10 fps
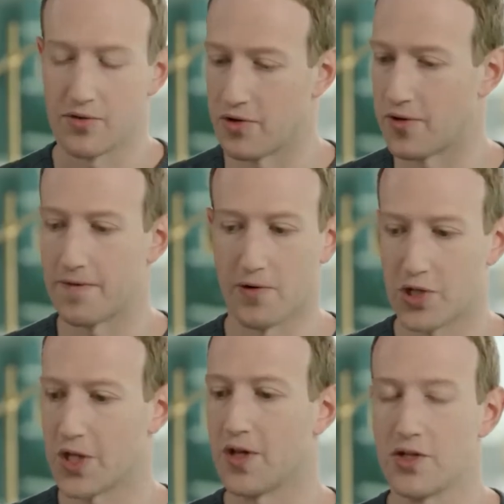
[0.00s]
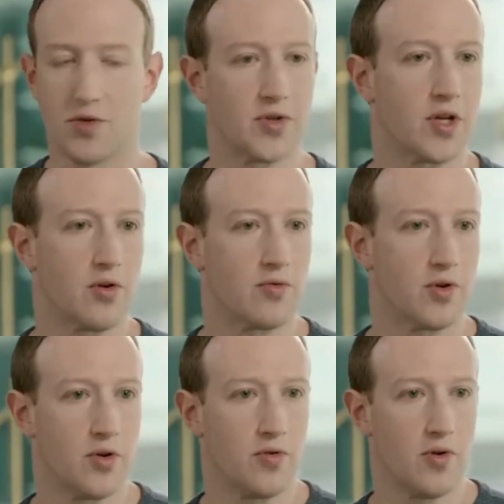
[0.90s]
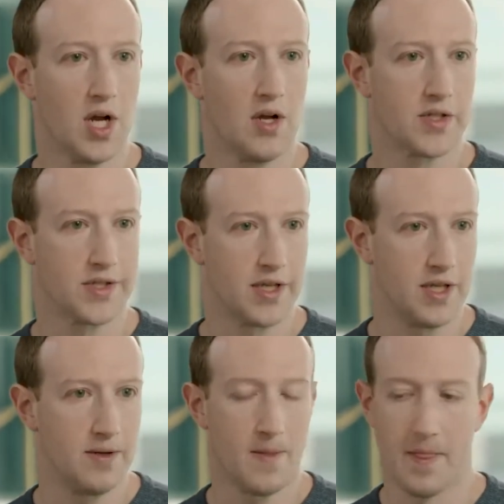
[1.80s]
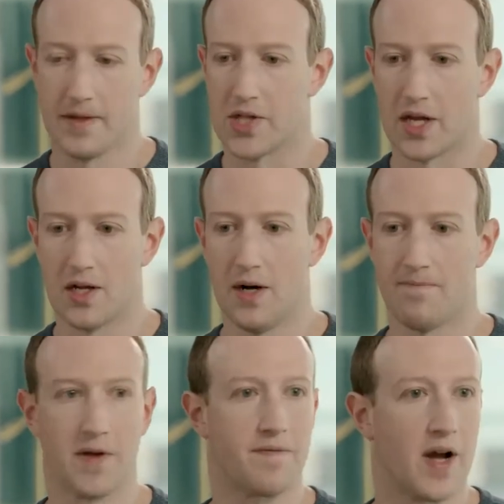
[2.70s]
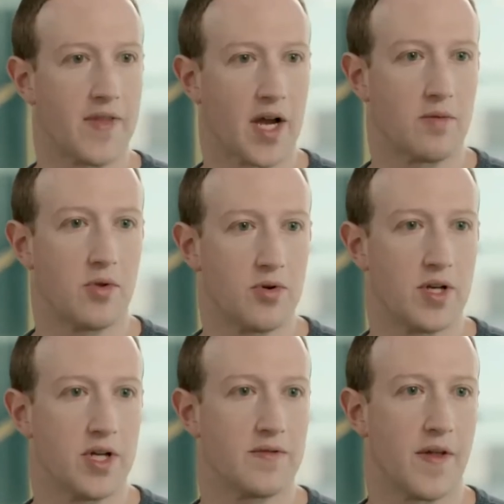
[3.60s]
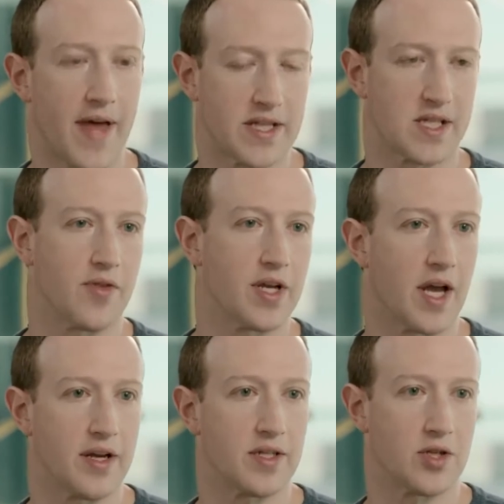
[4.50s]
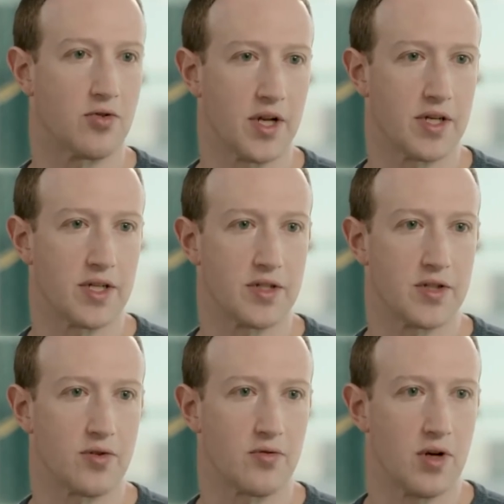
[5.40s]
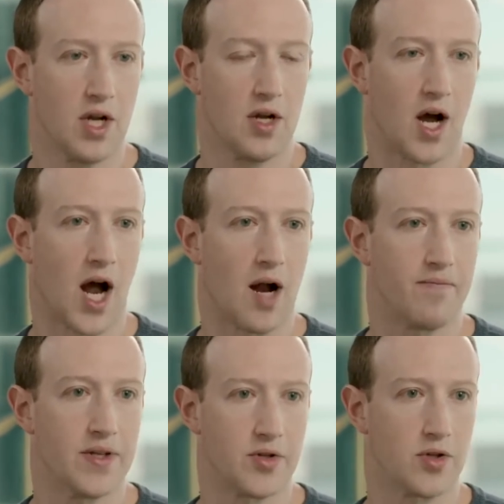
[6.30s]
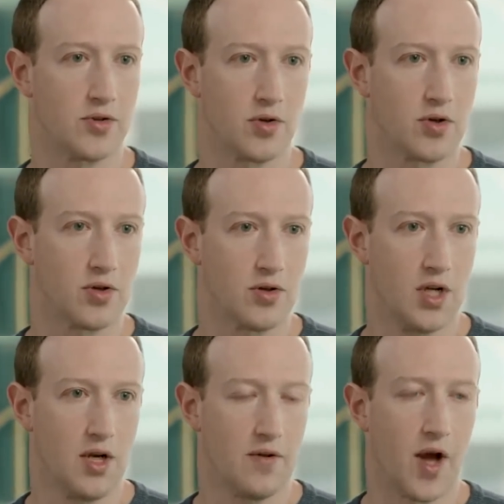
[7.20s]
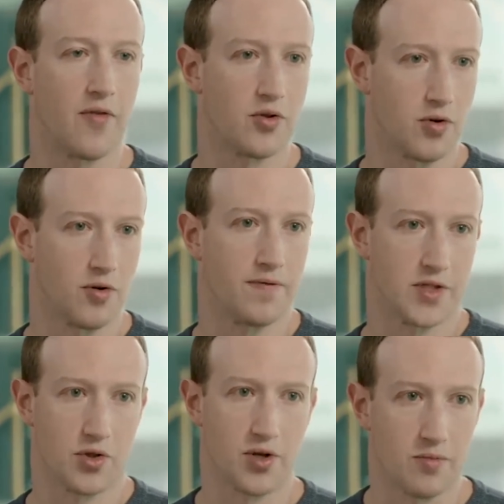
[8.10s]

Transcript: and the first thing they do when they go to a new city is they find that community, and then that's how they get integrated into the local physical